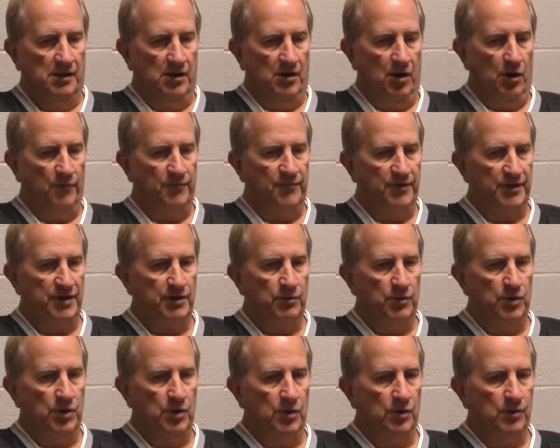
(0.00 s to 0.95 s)
hopefully
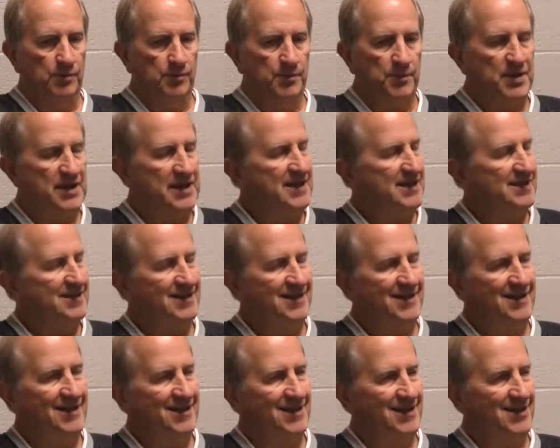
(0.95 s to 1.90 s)
we'll peak at the
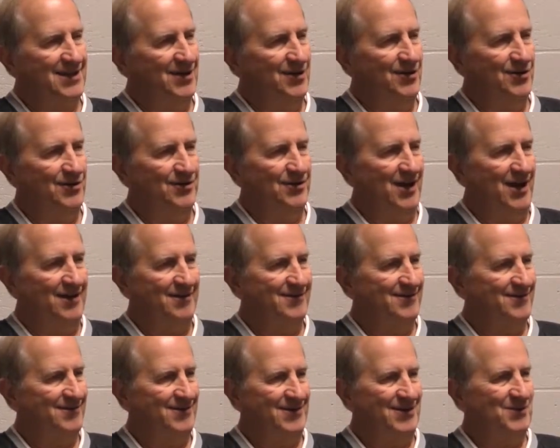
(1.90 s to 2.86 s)
end of the year and not
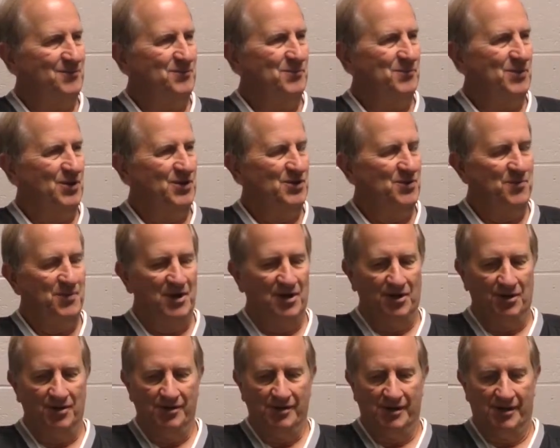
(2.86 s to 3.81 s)
in the
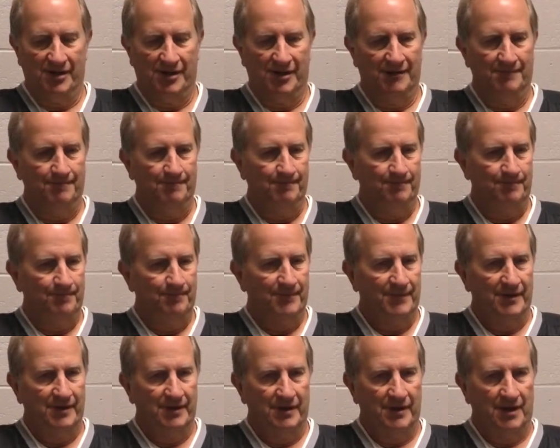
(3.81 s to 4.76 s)
middle.
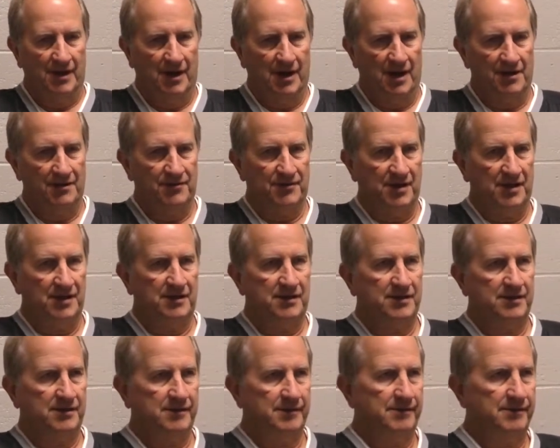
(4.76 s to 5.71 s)
I think
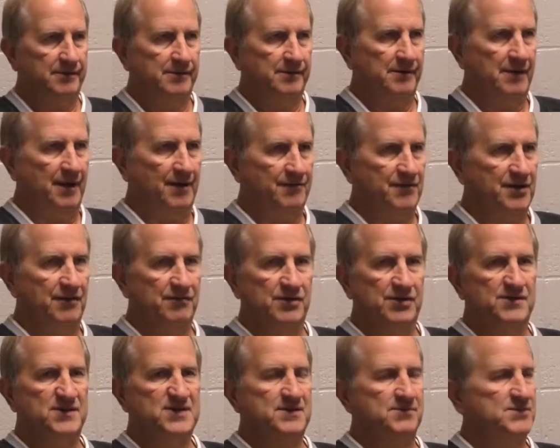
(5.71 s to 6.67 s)
I've given
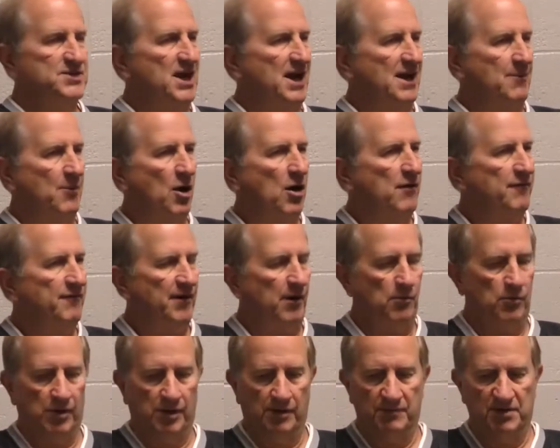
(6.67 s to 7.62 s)
us some time off. I
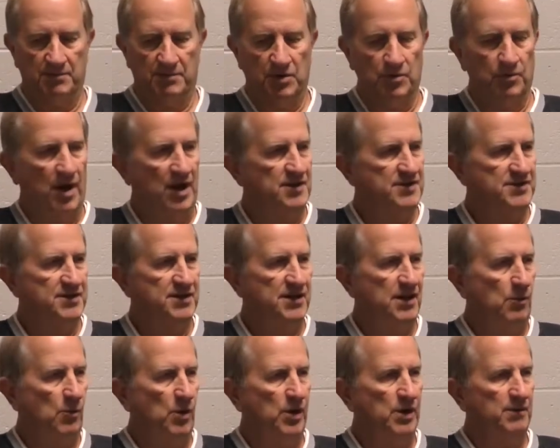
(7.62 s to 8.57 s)
want them to be rested.
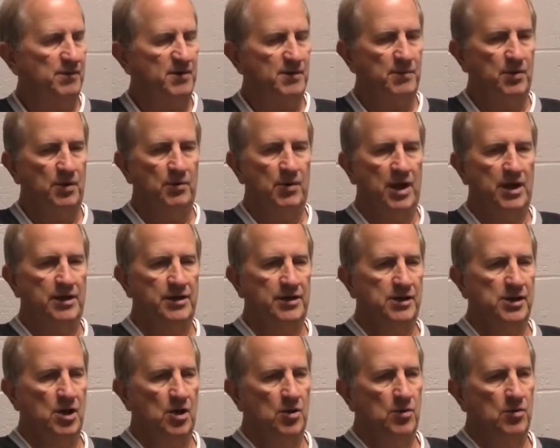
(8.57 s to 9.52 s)
I want them to be ready to
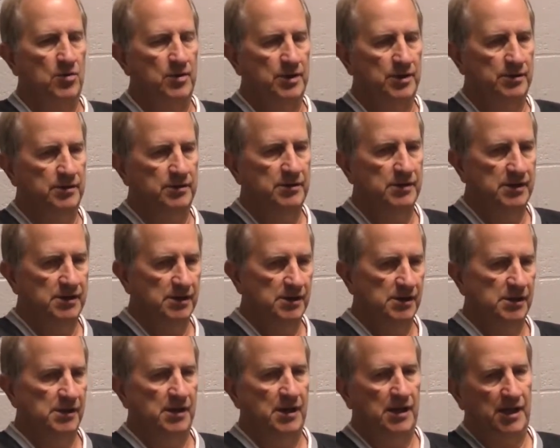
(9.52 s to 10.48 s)
go,
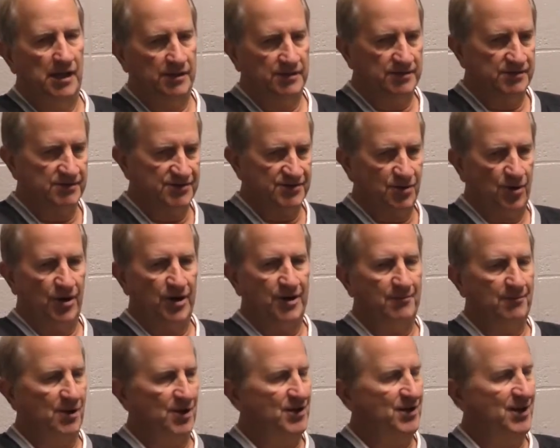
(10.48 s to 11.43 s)
and
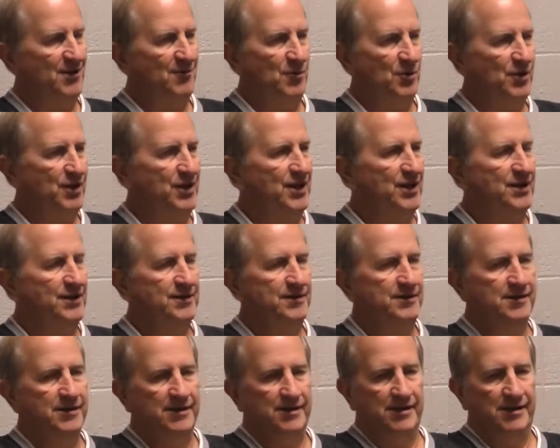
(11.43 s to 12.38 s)
starting Monday we'll hit it.
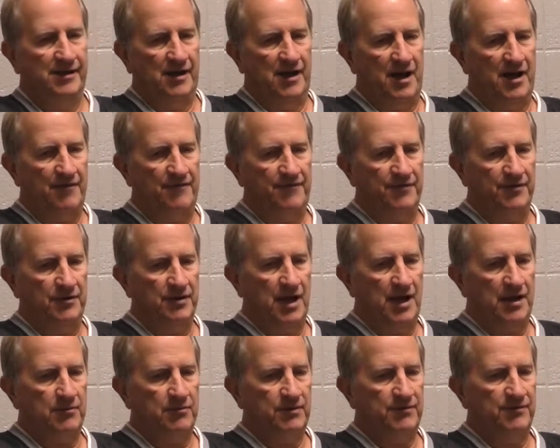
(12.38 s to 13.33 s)
I feel
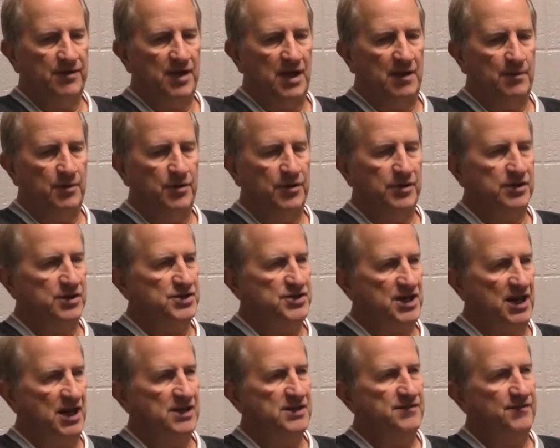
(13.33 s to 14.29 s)
like we've got a pretty good
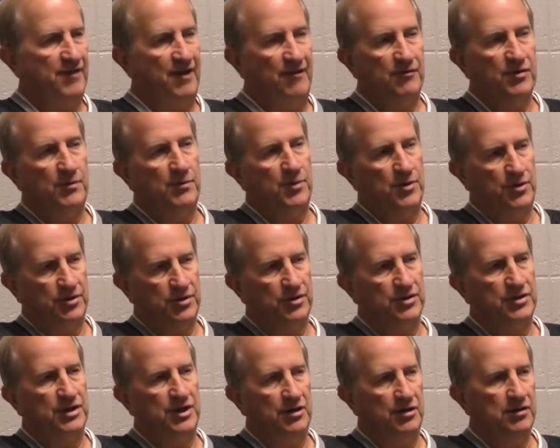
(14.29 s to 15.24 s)
chance of having a pretty
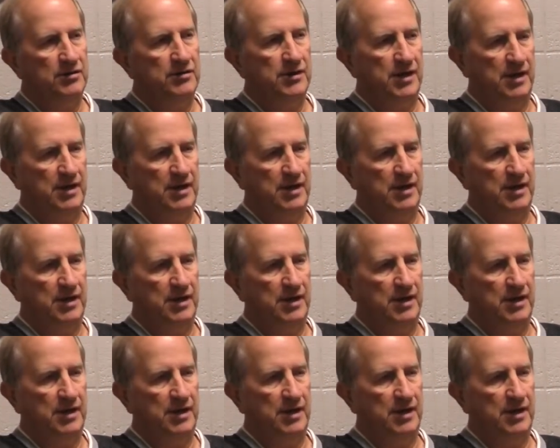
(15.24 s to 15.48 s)
good year